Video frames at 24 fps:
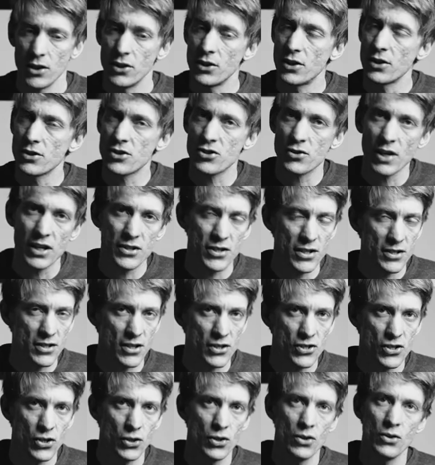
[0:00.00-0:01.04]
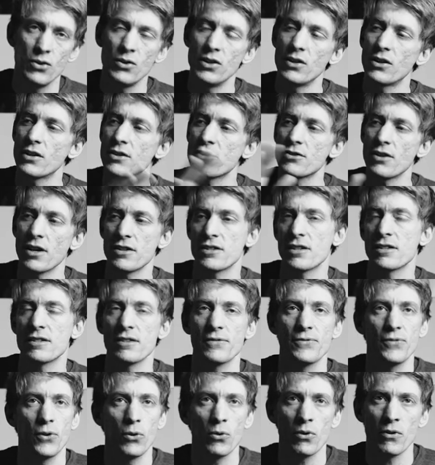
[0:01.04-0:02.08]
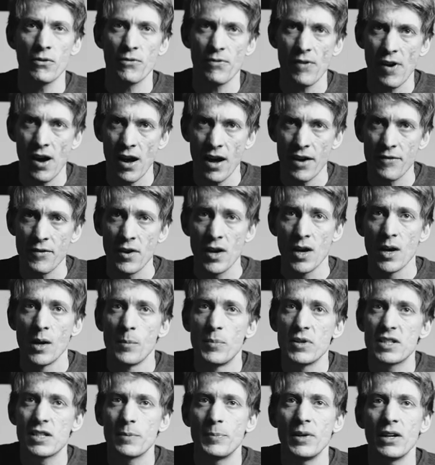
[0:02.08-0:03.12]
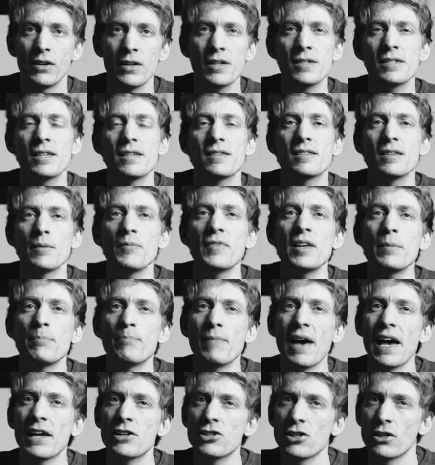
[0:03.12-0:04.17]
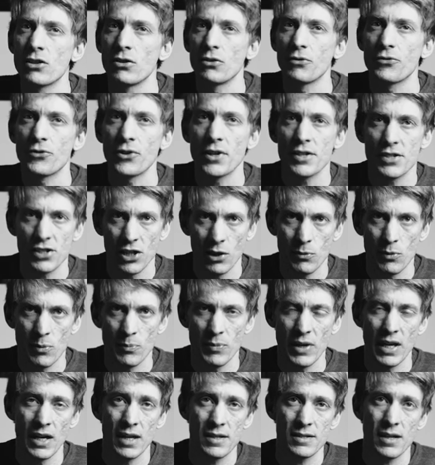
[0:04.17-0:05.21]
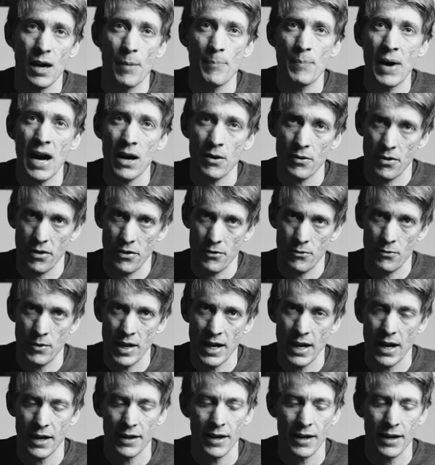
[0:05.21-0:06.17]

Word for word: You can stretch it to two, you can stretch it to four or five, but to be honest, there's something magical for us human beings about three.